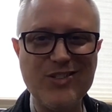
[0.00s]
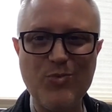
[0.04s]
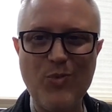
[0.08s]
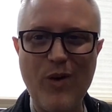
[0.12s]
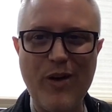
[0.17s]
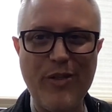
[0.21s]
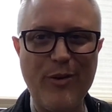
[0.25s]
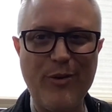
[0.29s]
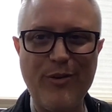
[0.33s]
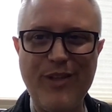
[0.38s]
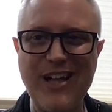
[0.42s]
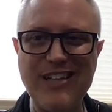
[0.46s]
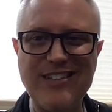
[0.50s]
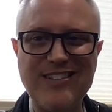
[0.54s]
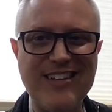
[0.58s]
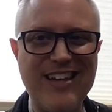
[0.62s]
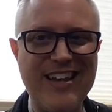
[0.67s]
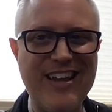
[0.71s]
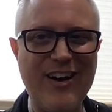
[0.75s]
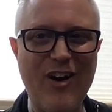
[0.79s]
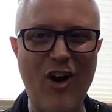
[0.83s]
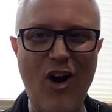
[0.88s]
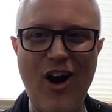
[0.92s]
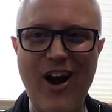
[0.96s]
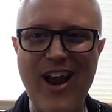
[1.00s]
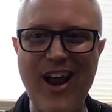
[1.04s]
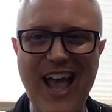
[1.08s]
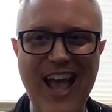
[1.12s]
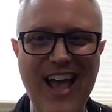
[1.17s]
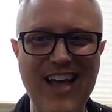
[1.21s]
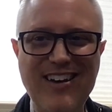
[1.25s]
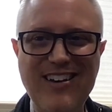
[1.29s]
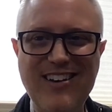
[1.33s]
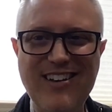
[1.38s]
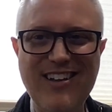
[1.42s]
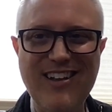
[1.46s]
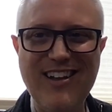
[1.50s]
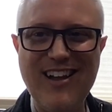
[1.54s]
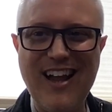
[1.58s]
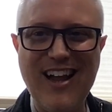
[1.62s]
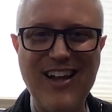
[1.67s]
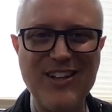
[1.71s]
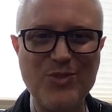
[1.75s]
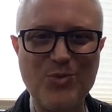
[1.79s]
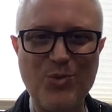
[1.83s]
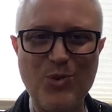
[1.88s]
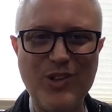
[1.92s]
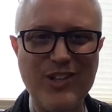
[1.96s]
whether that's in our head
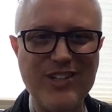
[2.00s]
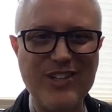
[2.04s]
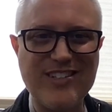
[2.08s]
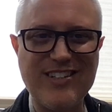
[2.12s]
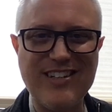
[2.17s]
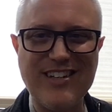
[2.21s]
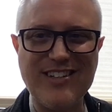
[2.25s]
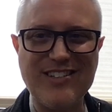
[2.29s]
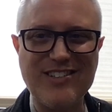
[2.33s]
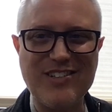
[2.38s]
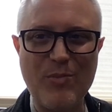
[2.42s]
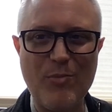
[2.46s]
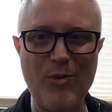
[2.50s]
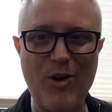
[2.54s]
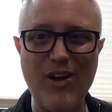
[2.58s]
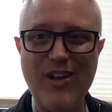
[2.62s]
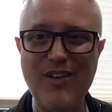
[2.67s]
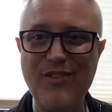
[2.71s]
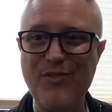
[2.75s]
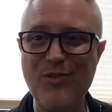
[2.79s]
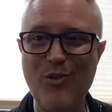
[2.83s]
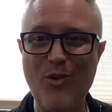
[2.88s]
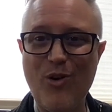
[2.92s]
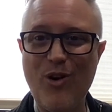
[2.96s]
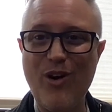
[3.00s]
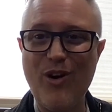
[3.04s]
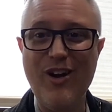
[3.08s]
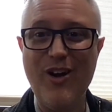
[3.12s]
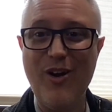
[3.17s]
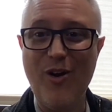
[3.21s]
as we're listening to someone else or,